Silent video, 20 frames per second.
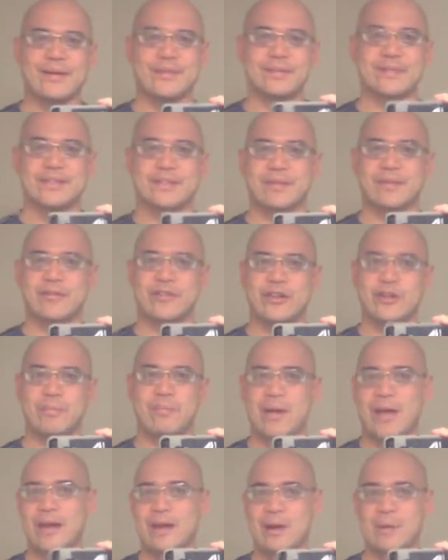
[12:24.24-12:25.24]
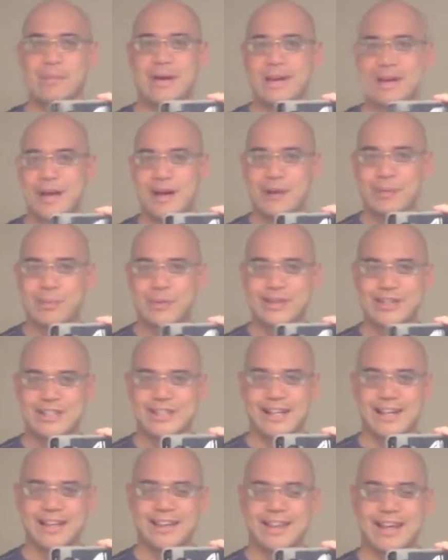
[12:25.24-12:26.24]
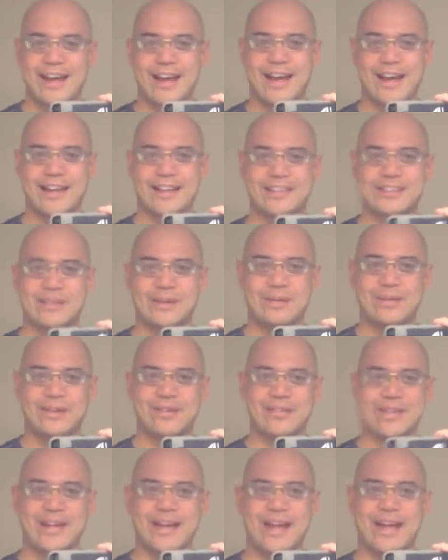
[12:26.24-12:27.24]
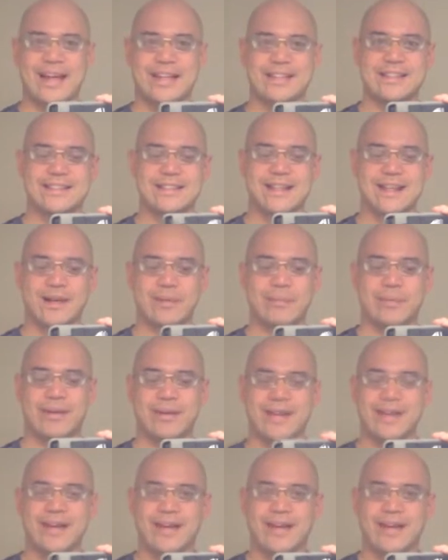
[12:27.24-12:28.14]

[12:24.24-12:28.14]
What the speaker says: some of you may or may not appreciate that. So I'm giving you a heads up.